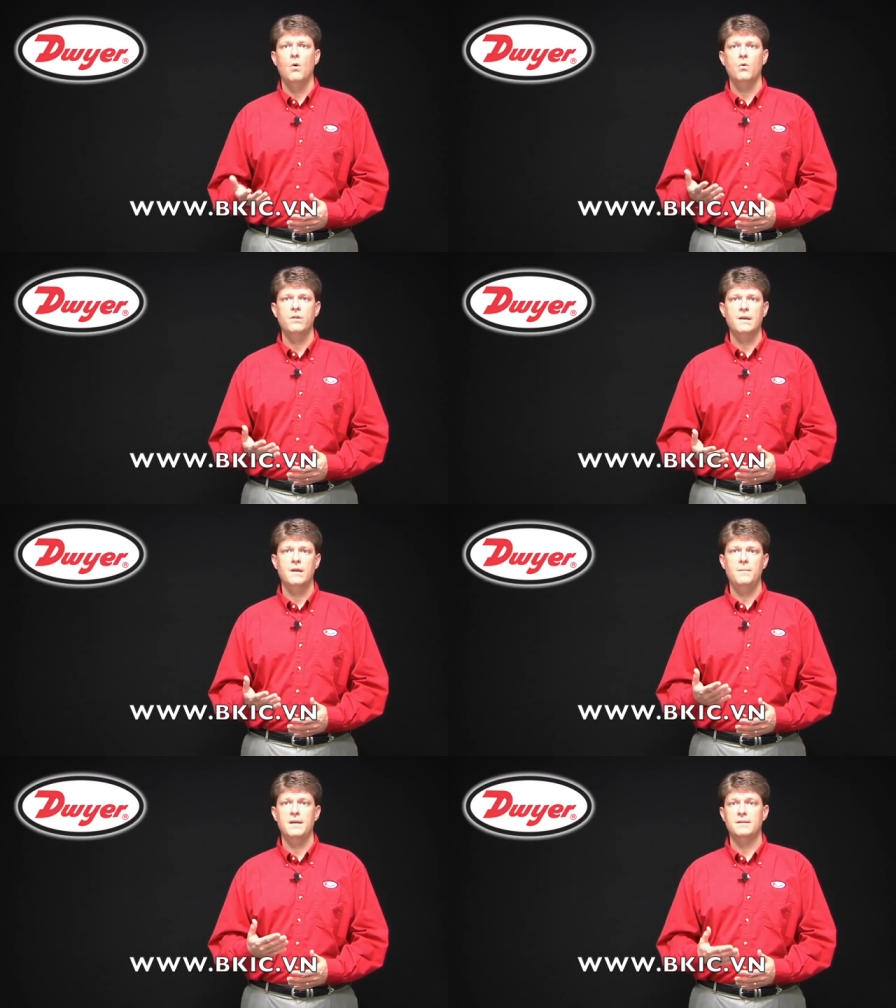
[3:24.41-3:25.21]
or they
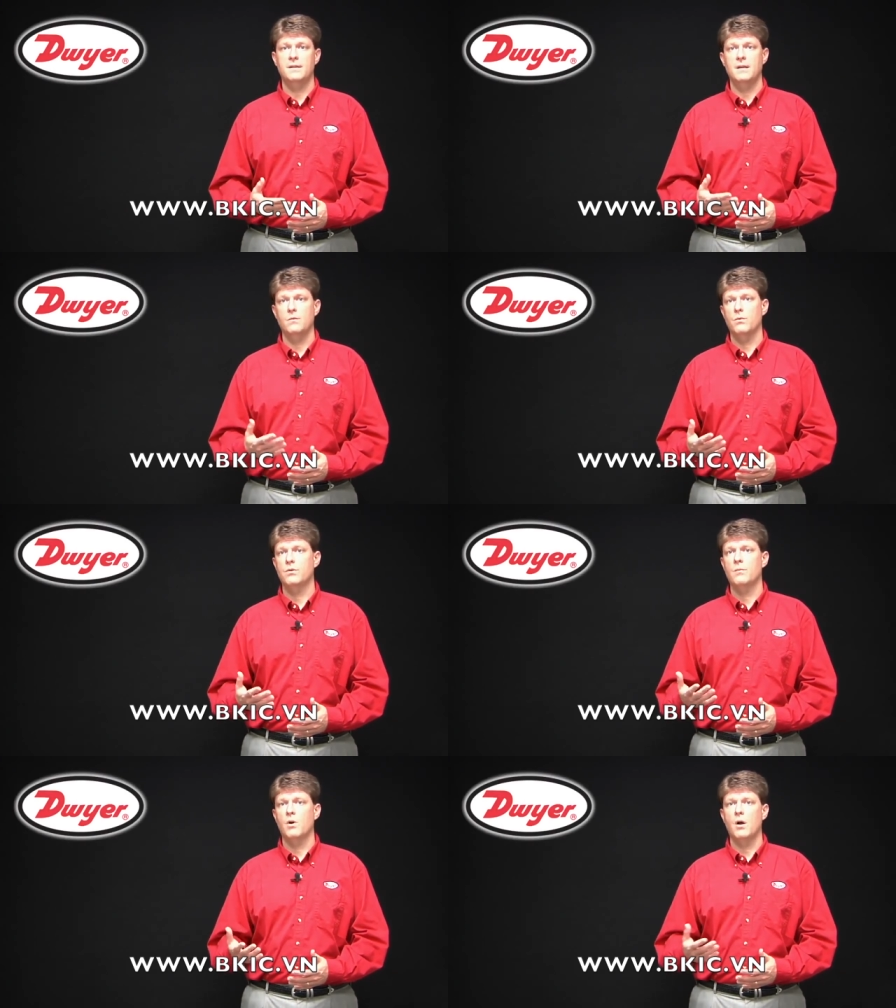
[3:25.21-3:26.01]
can be extended
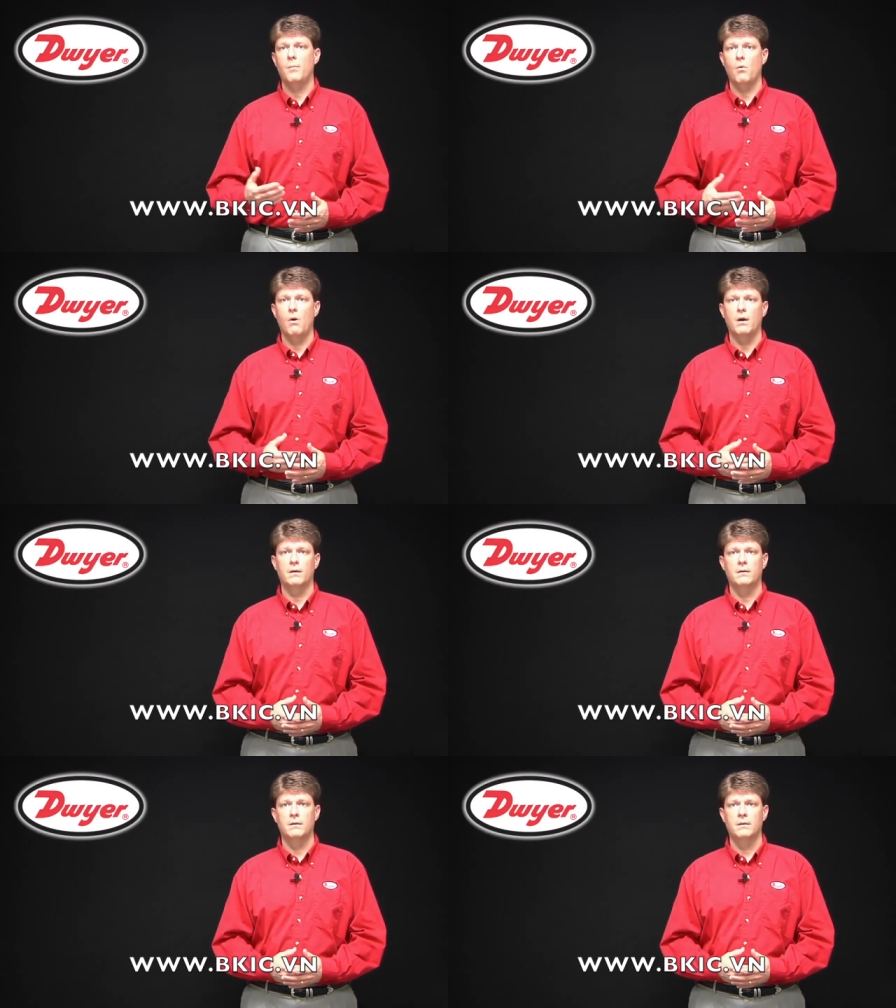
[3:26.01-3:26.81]
with thermocouple
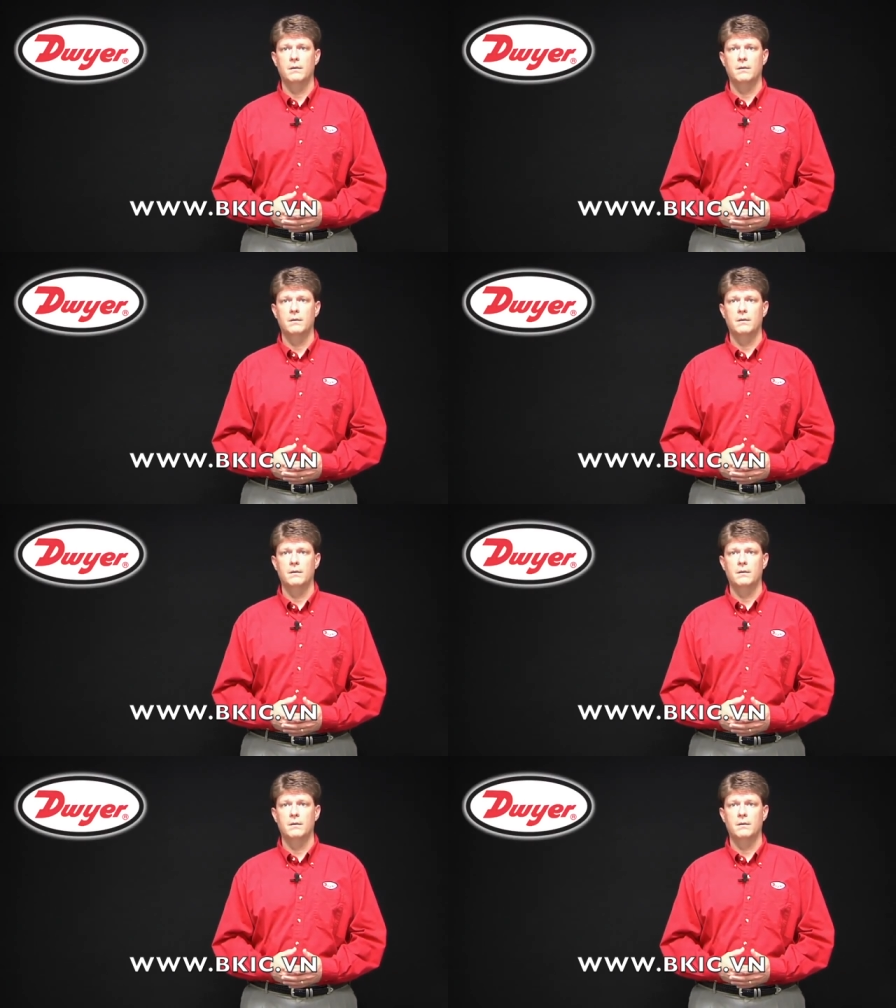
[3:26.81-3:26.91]
wire.